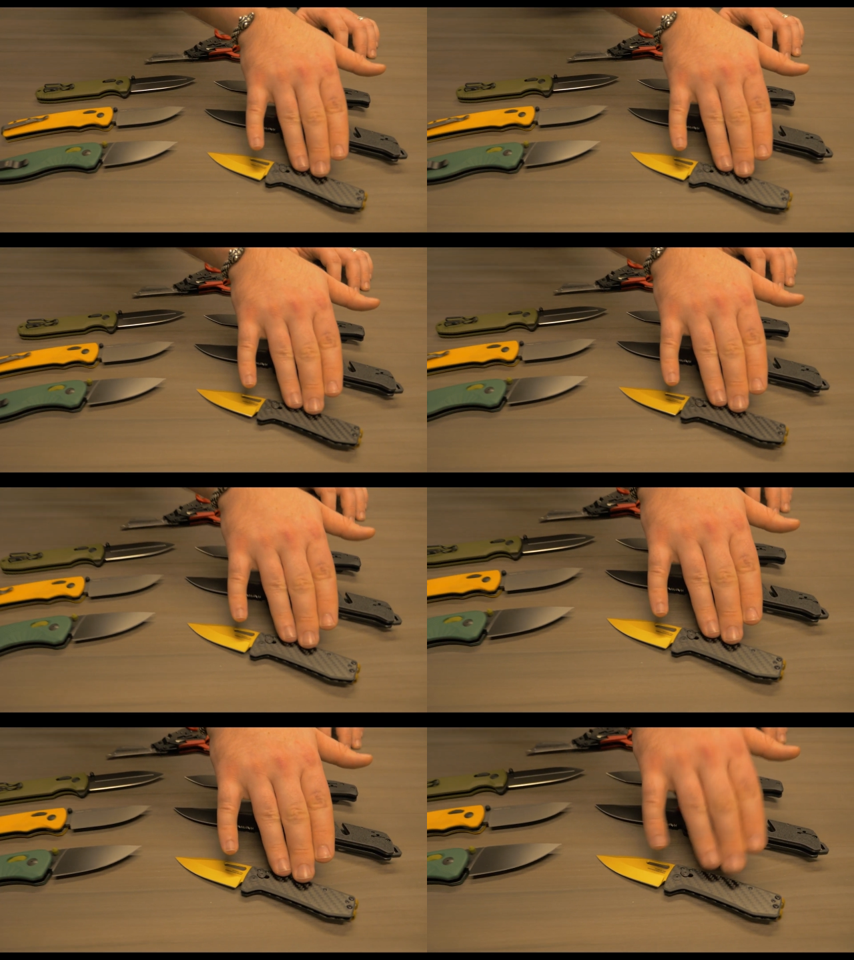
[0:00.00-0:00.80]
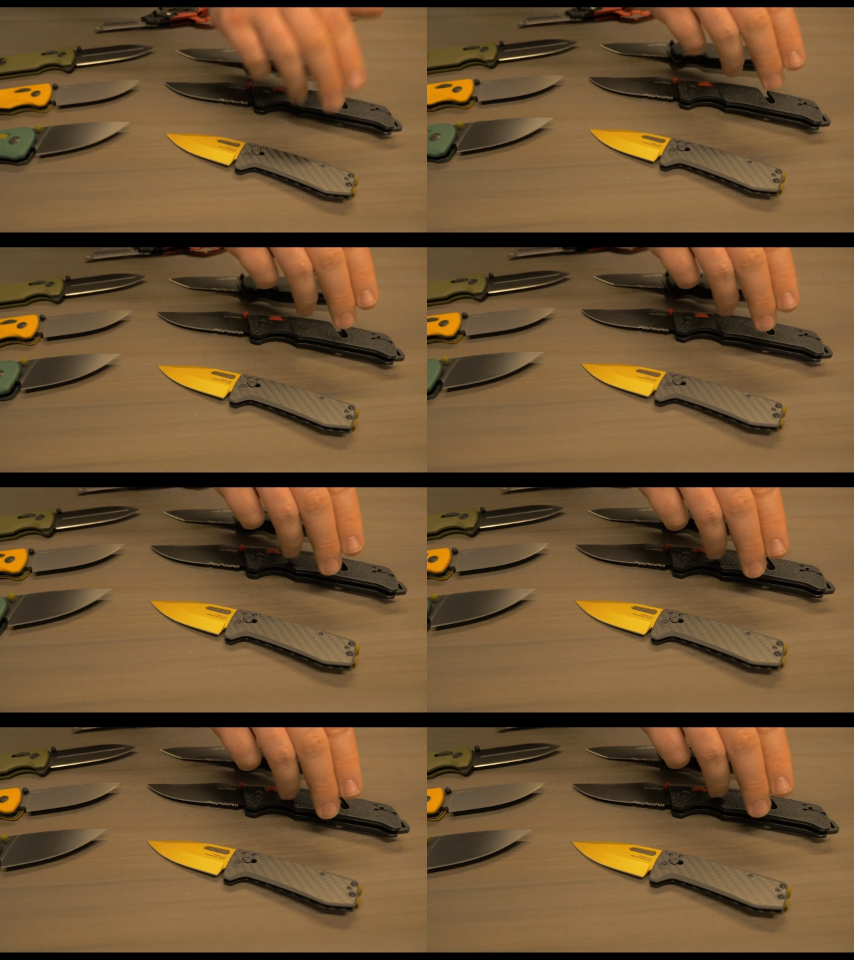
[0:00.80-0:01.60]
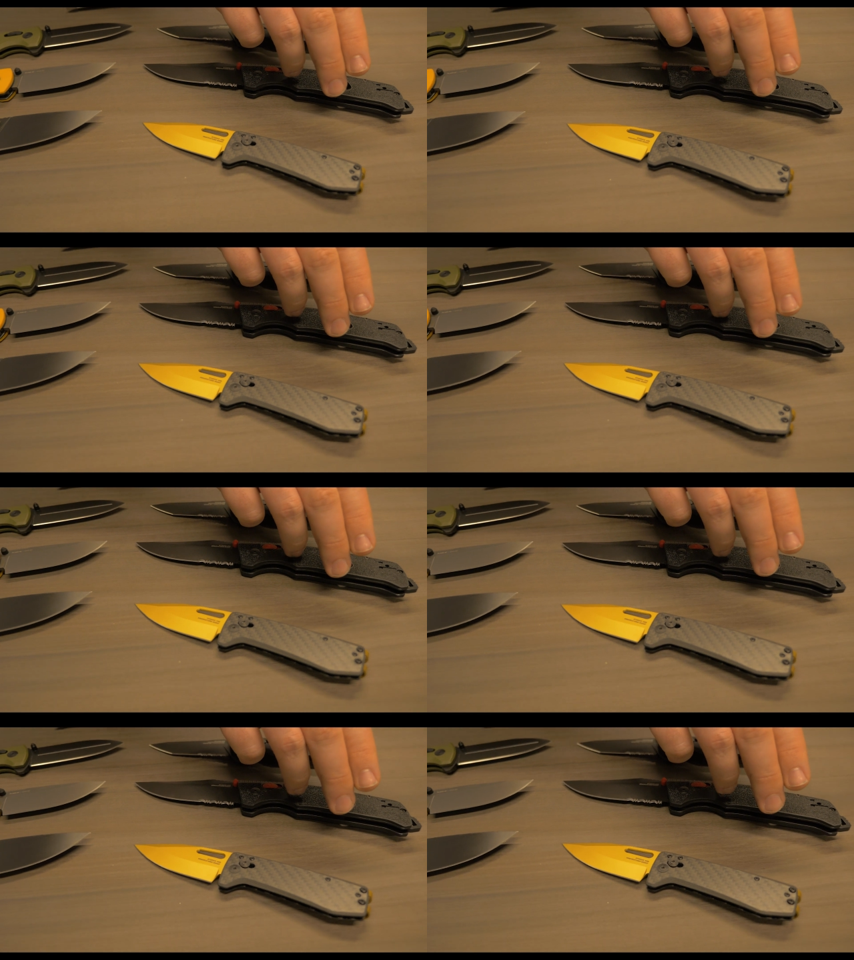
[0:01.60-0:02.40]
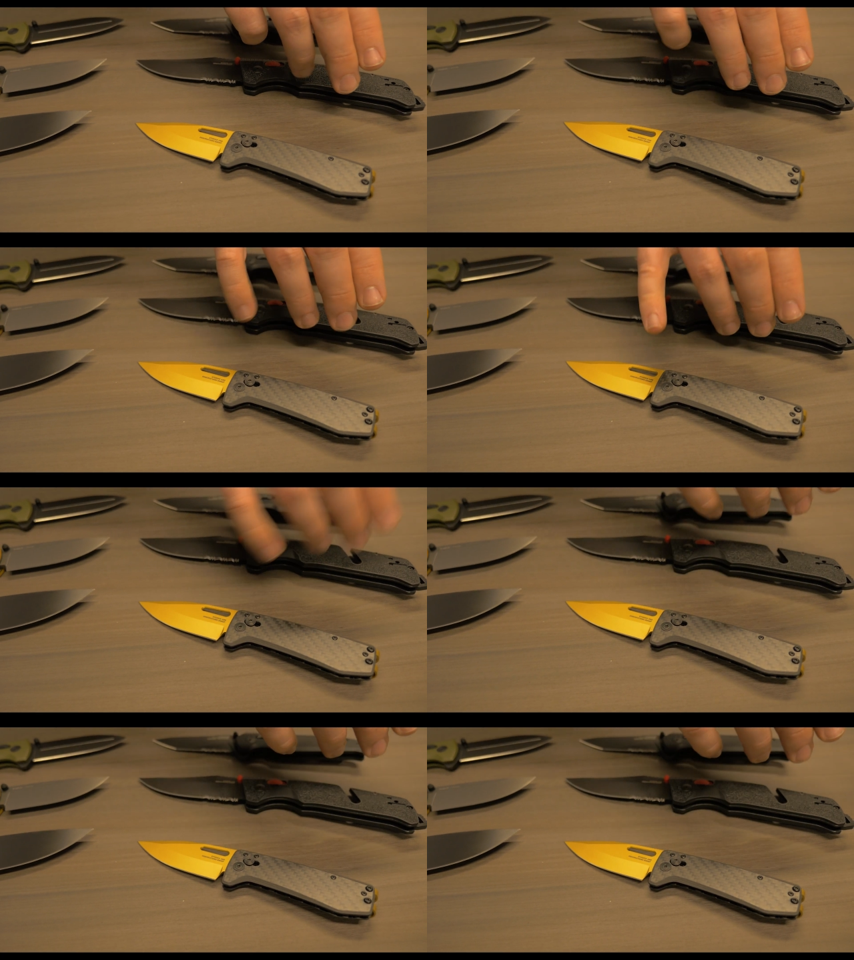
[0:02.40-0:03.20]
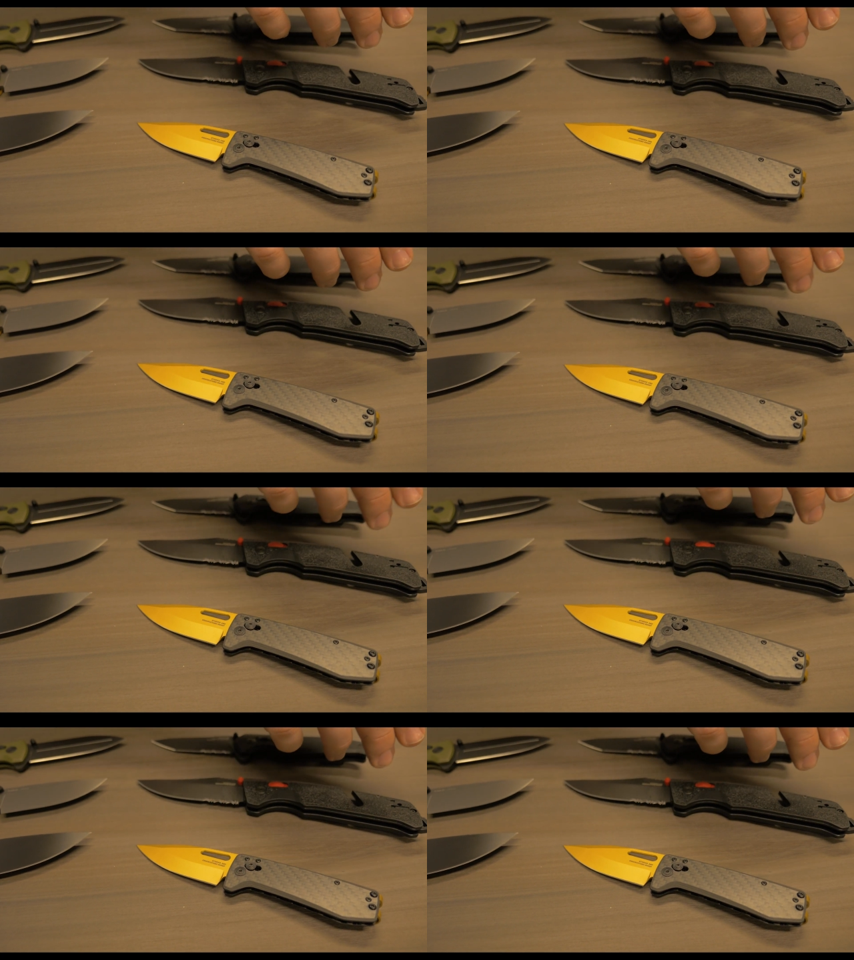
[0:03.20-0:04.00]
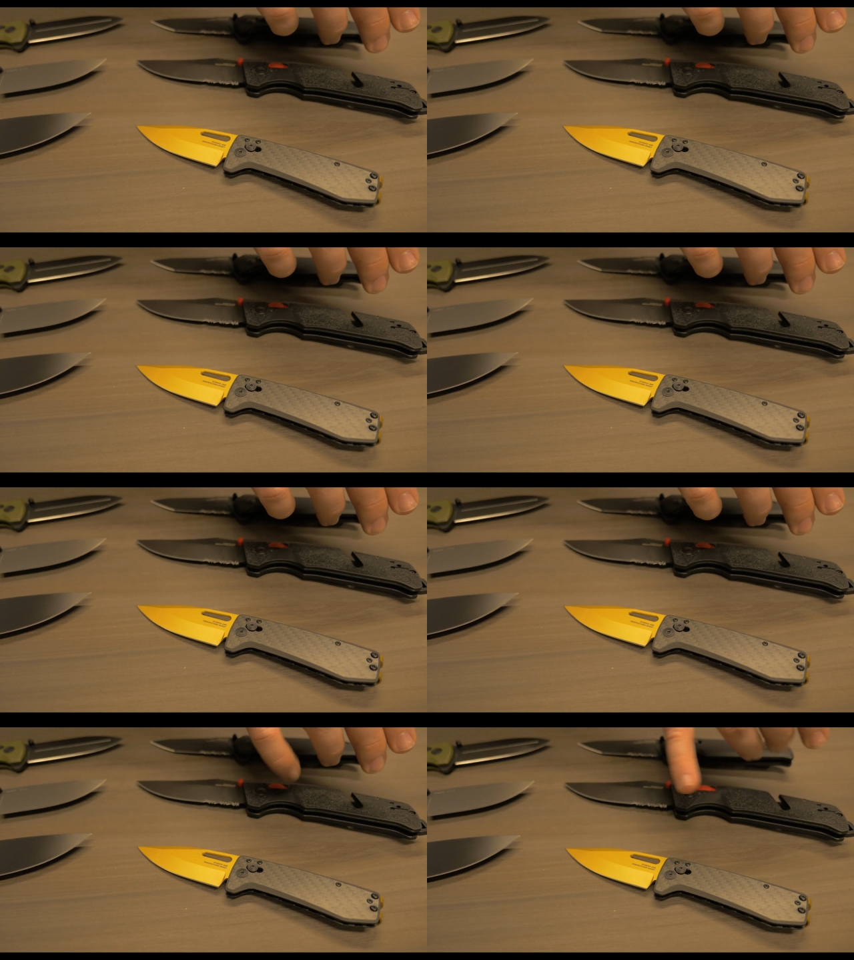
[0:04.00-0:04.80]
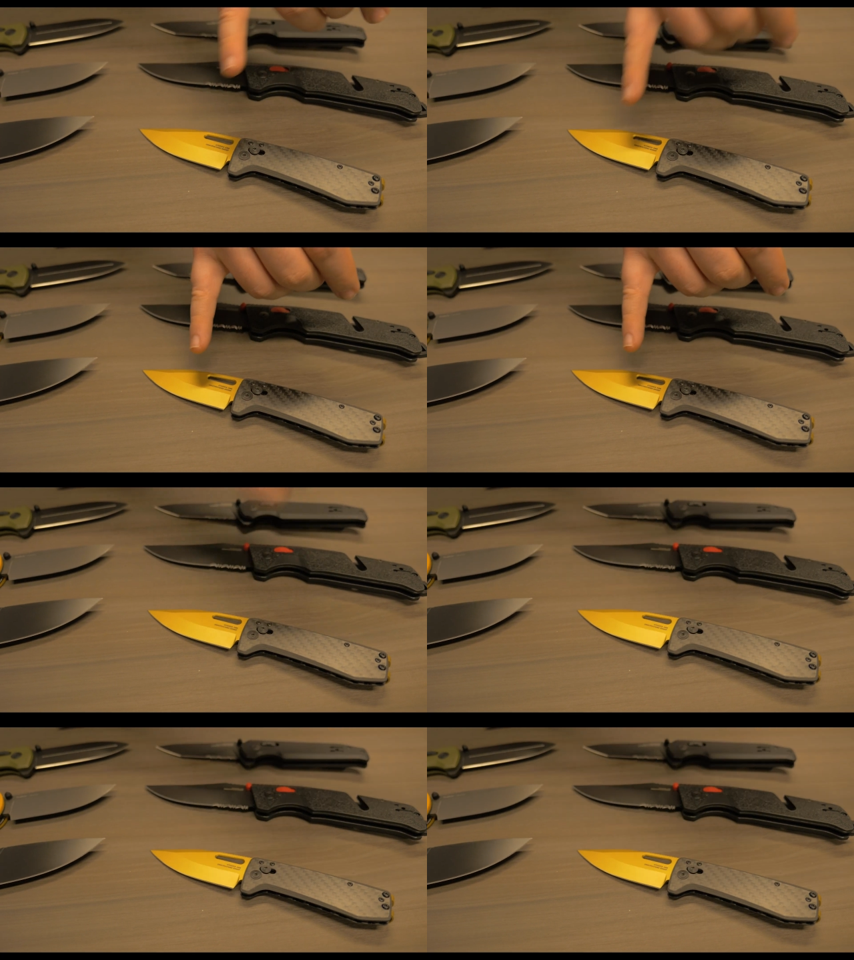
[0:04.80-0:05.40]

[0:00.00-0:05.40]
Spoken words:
(no speaker visible)